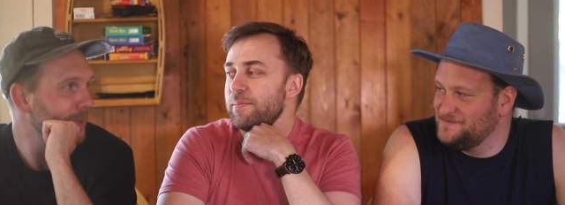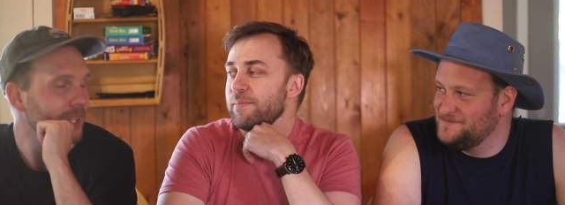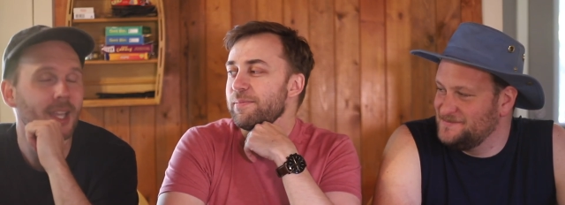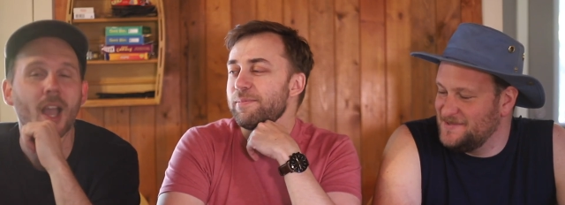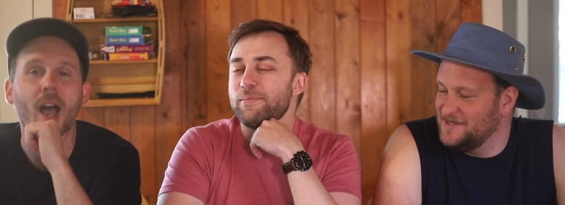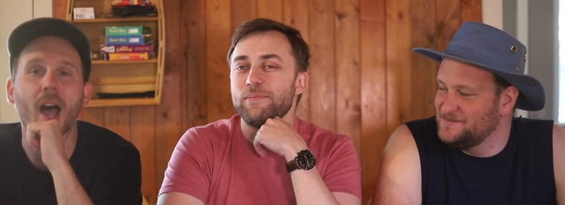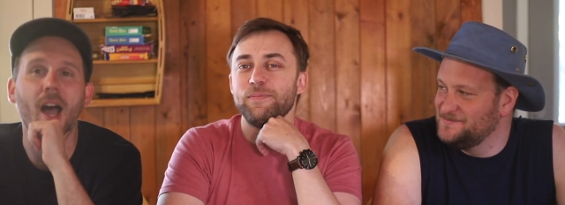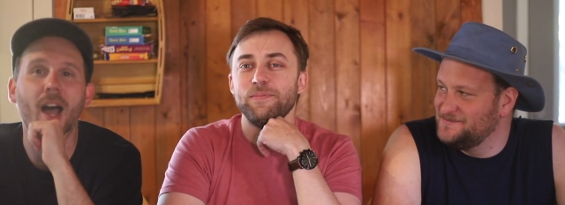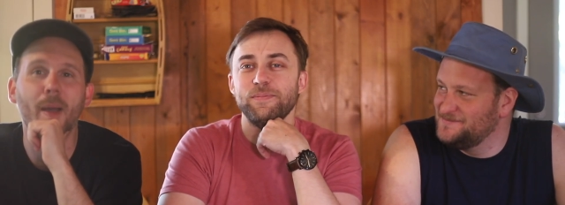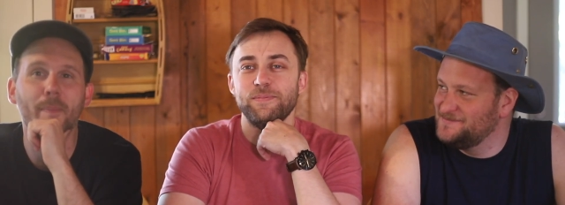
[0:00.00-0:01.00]
Speaker 1: me? Yeah.
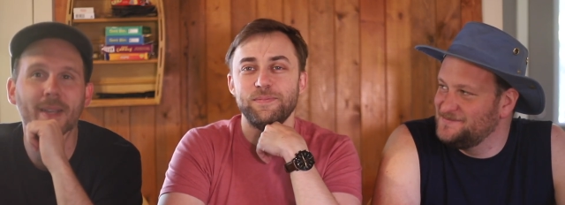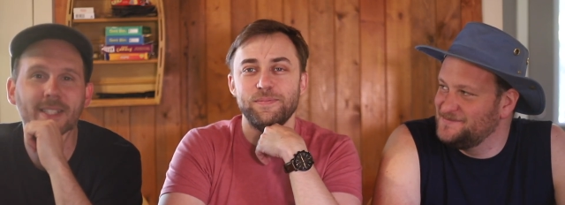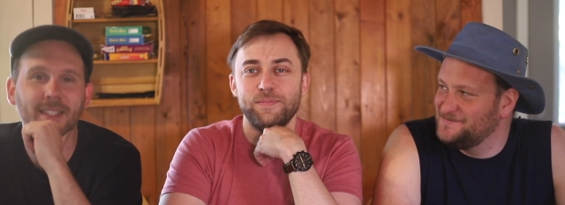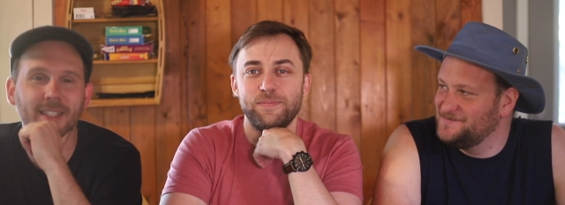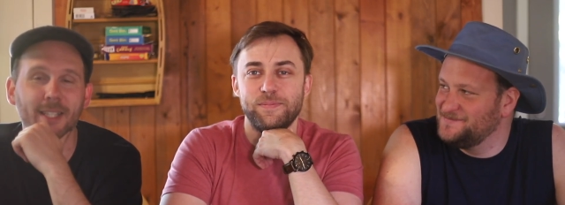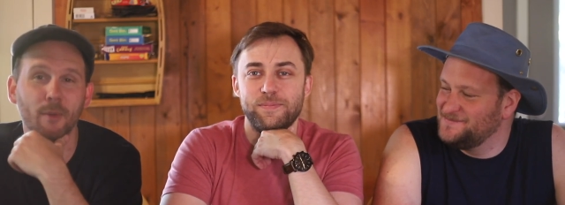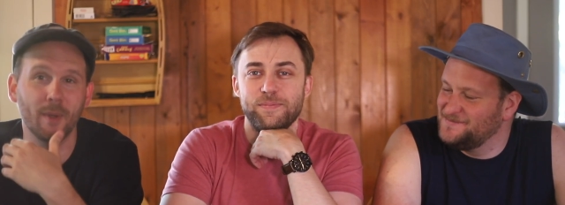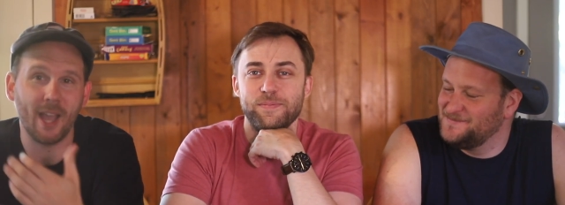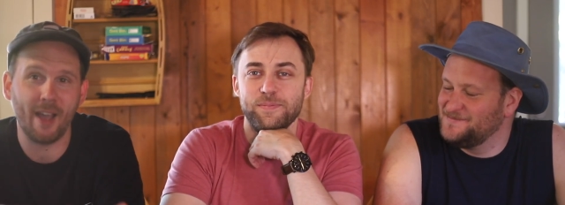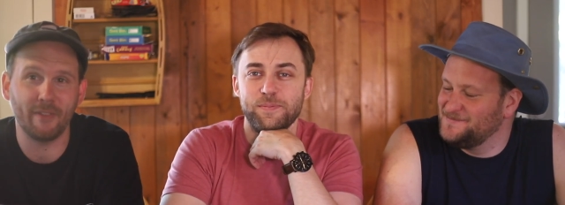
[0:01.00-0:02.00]
Uh, basically, we
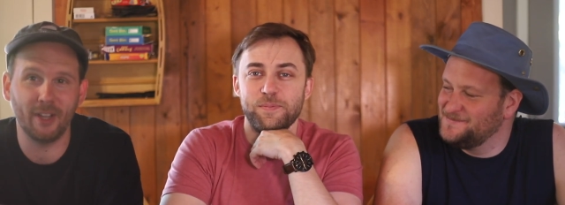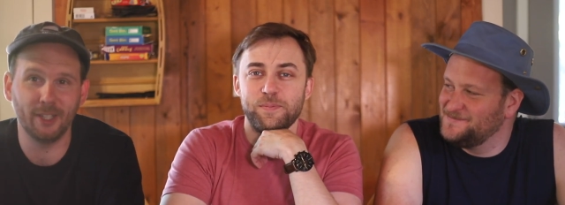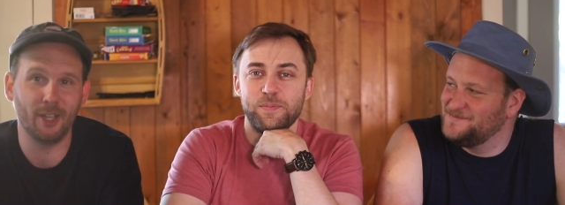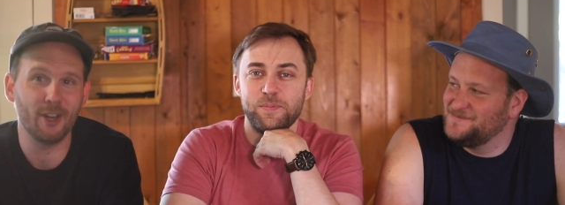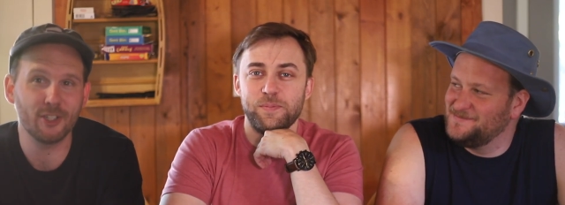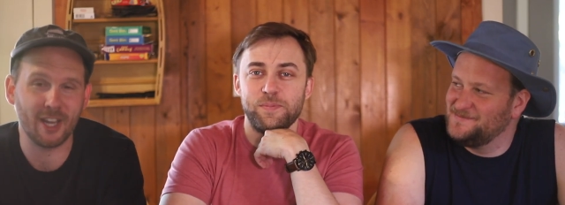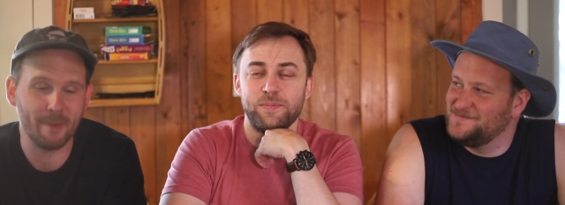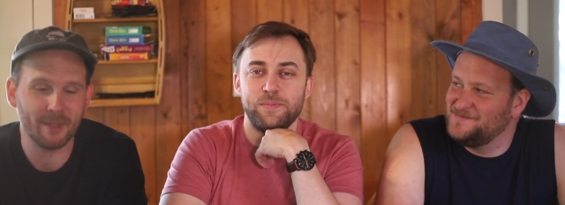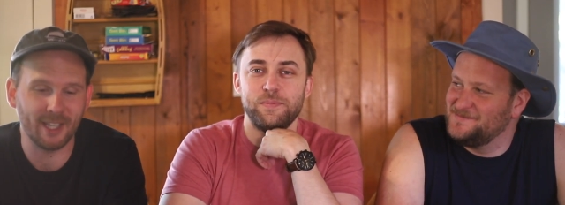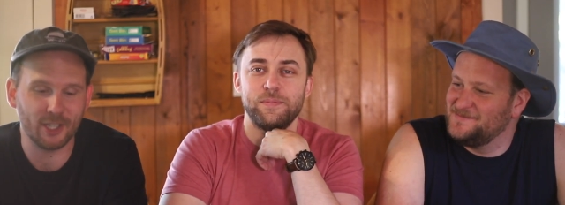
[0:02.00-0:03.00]
have a large
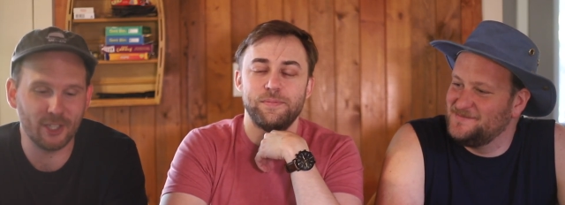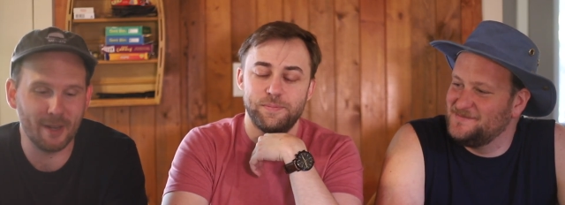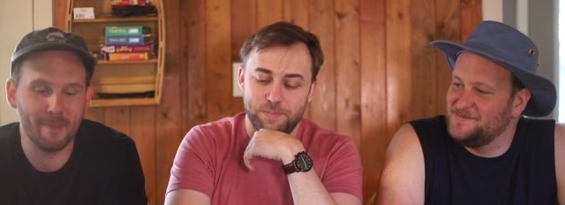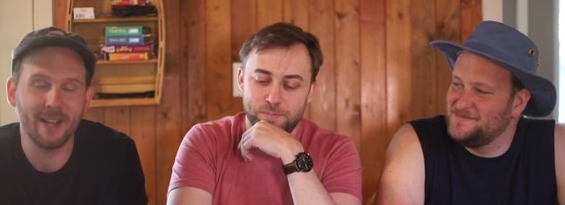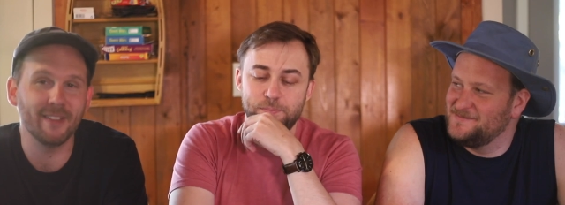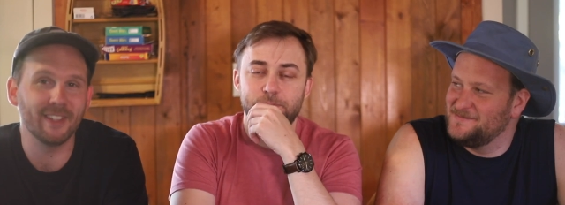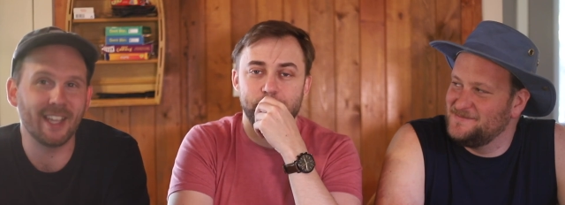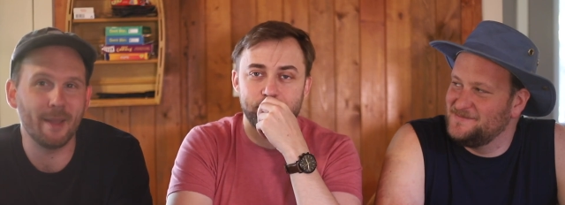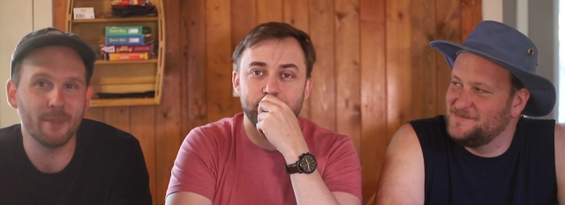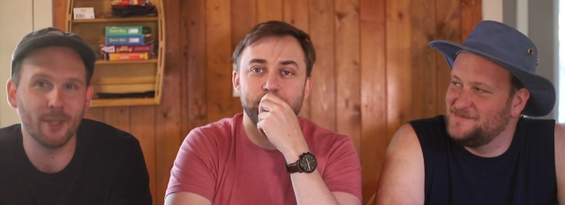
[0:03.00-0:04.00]
game collection, and many of the
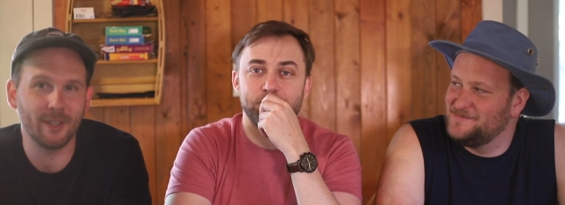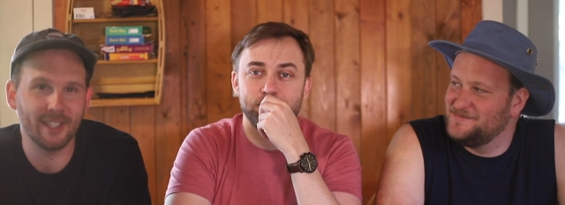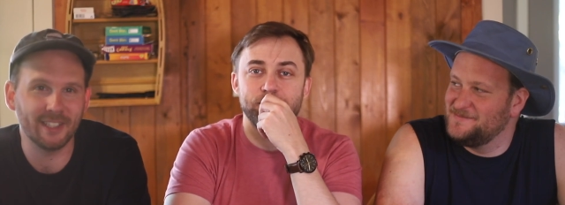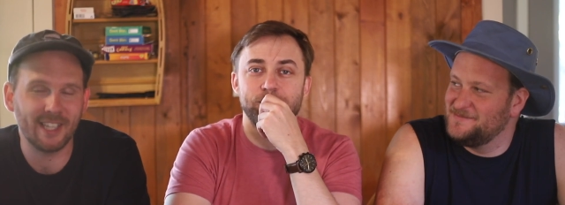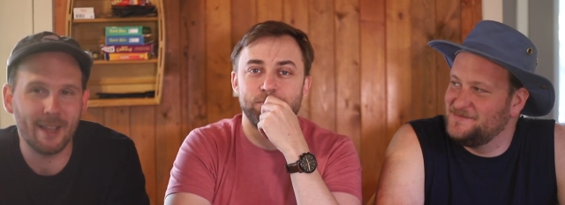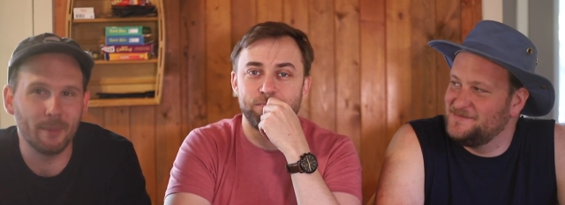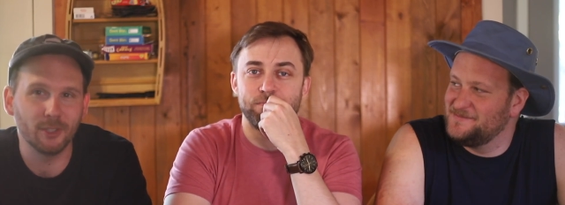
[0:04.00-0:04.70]
games don't hit the table.